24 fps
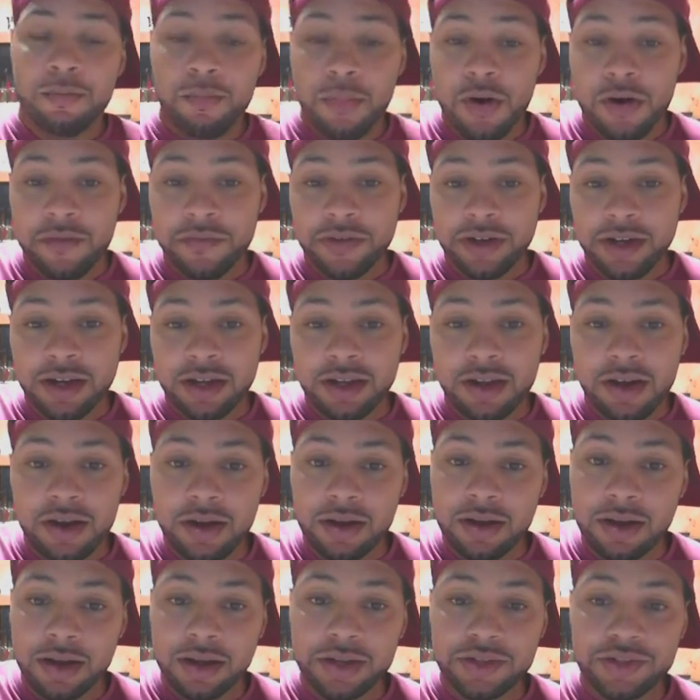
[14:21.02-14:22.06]
Moving
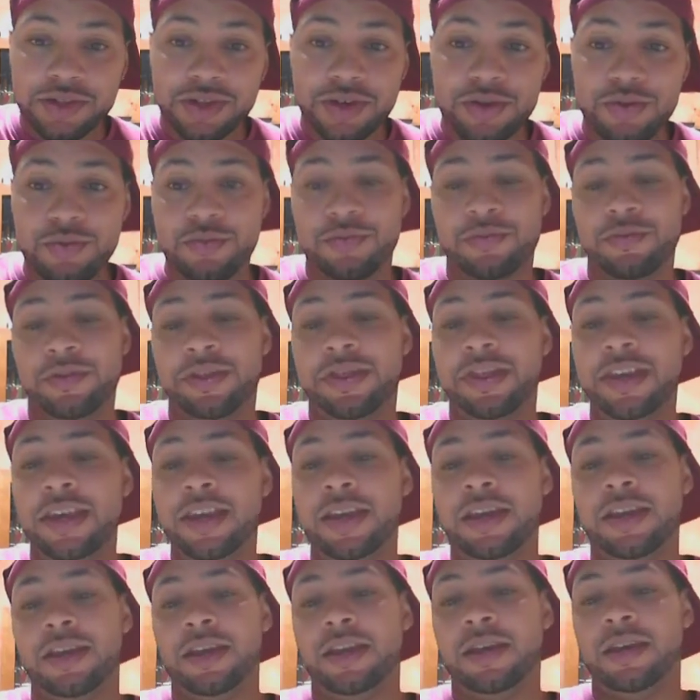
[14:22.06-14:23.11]
along to
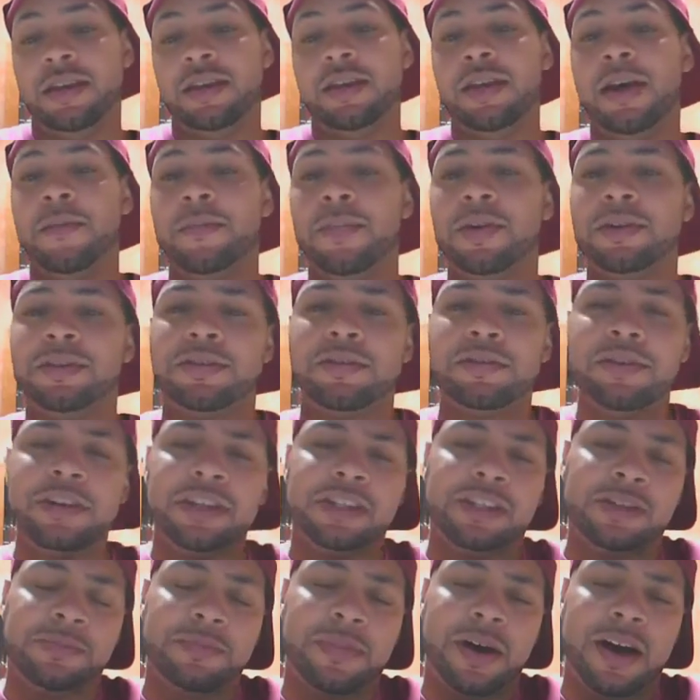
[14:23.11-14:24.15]
the number
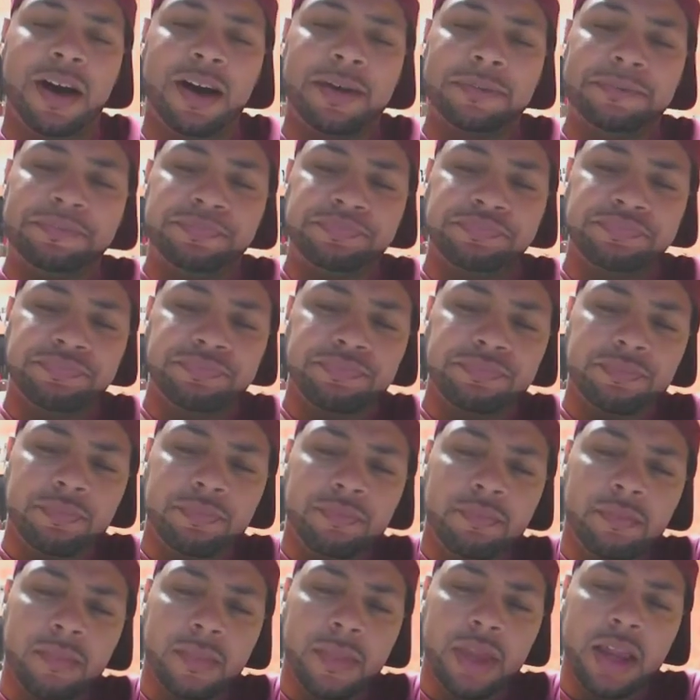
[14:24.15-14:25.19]
three spot
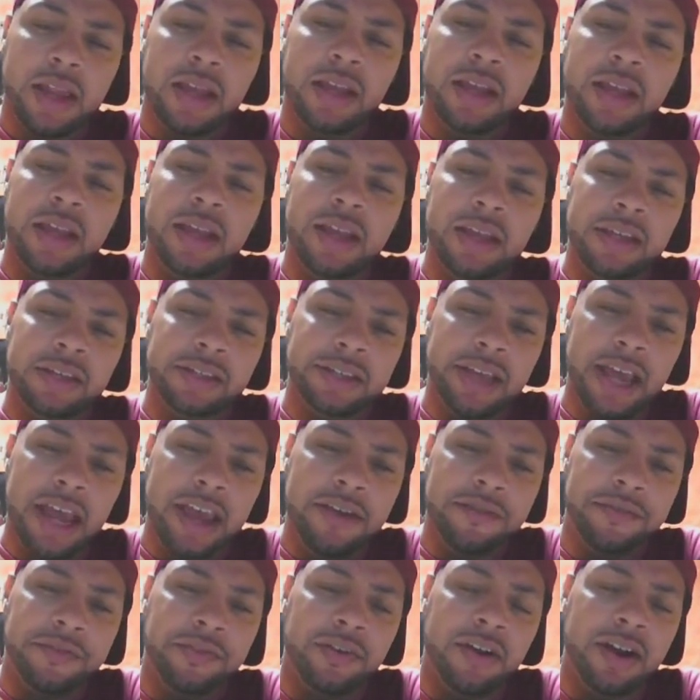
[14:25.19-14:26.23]
is
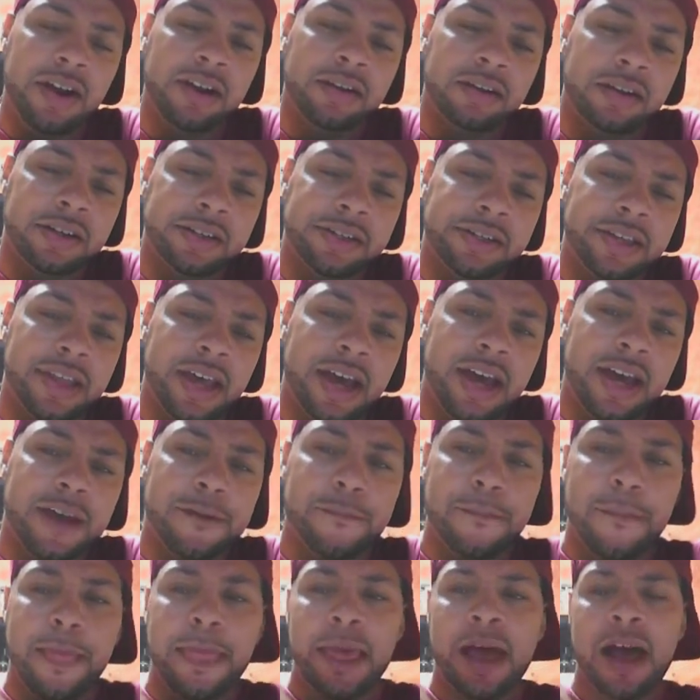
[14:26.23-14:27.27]
a fragrance that
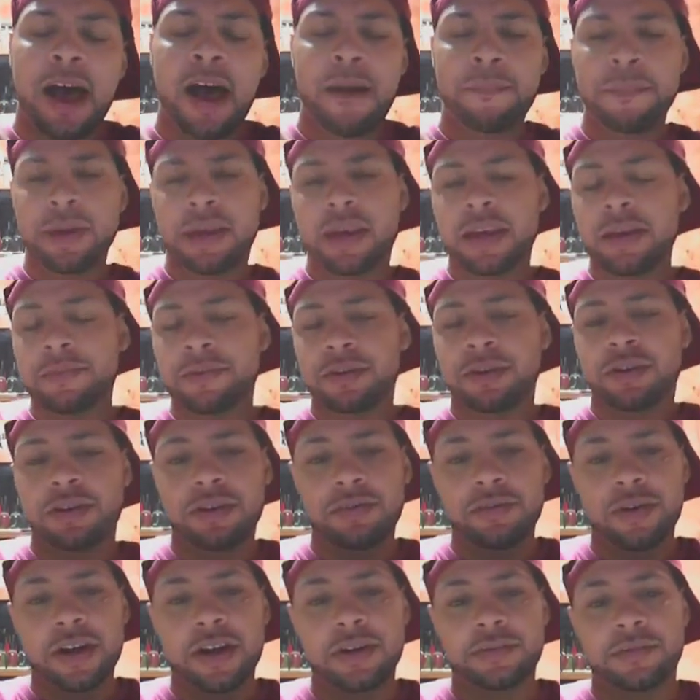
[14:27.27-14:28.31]
I'm gonna keep it all
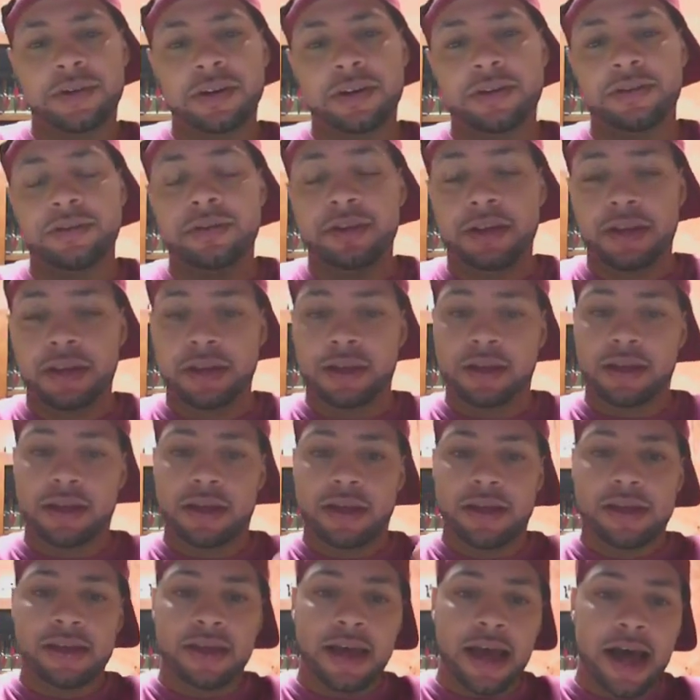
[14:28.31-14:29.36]
the way real.
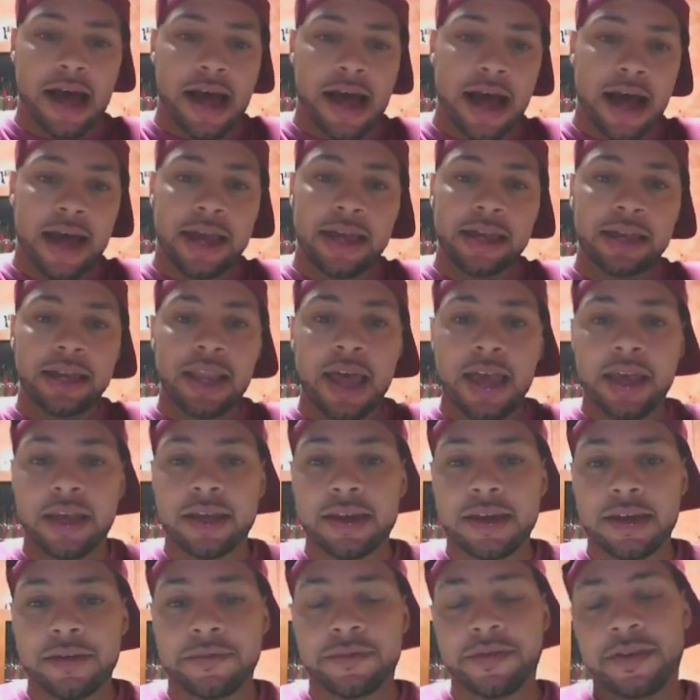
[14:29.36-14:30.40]
I ain't like
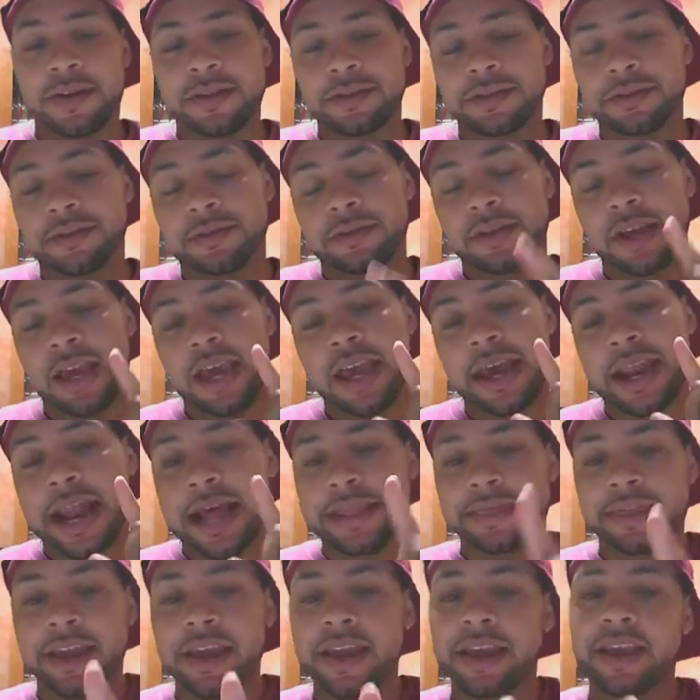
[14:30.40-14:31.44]
it at first. And I
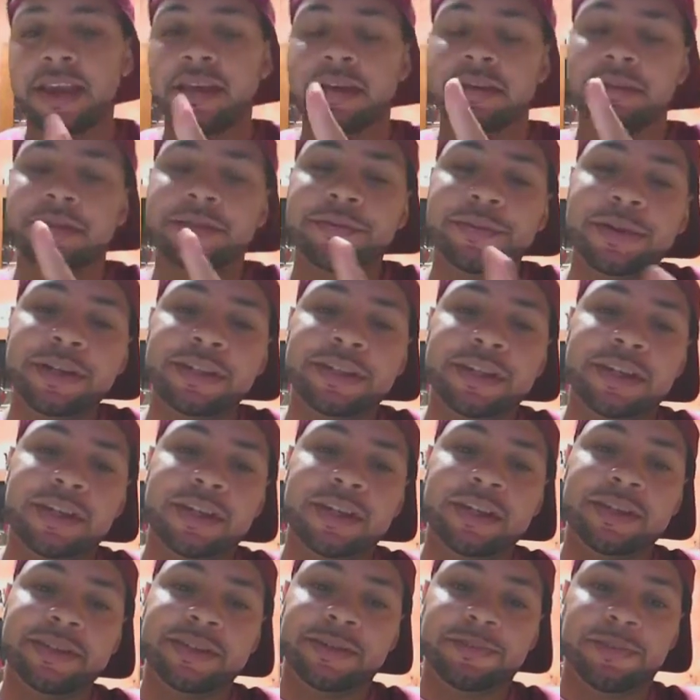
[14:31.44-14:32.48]
think the reason
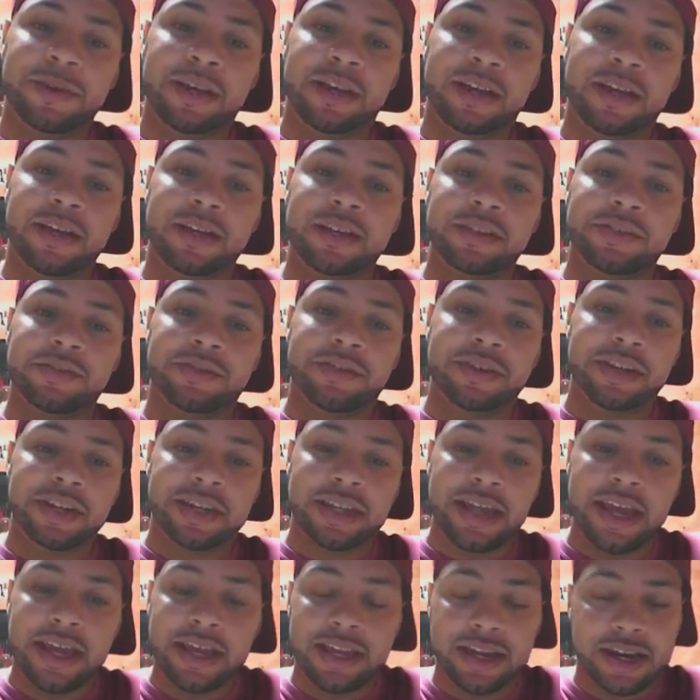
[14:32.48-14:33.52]
is is because on the
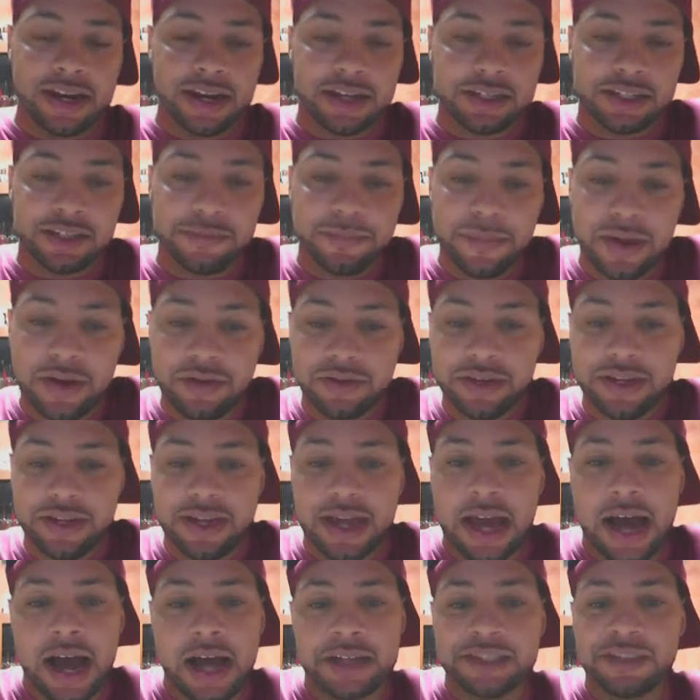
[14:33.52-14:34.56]
day that I smelled it,
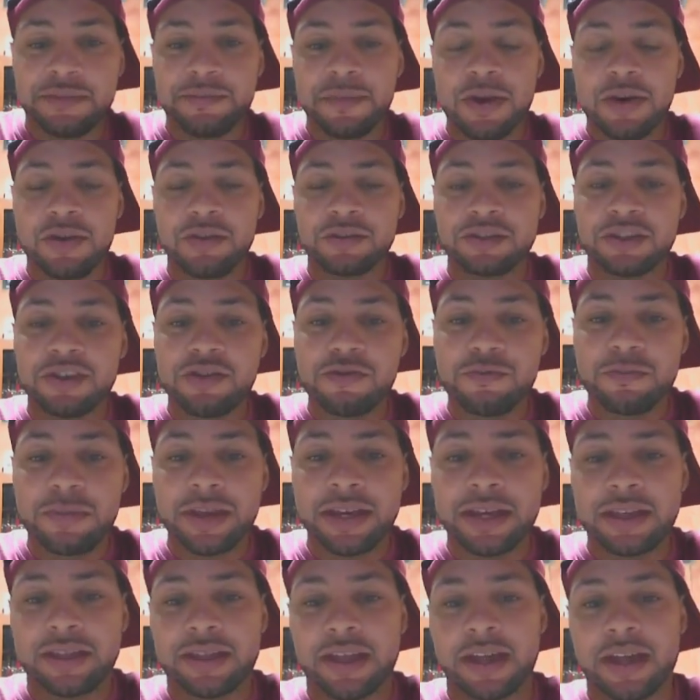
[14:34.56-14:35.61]
I smelled too
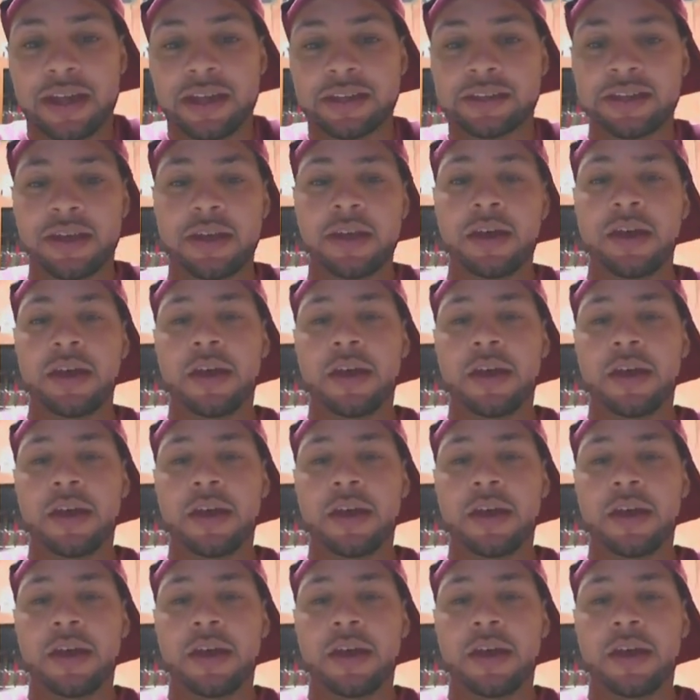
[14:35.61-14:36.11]
many things.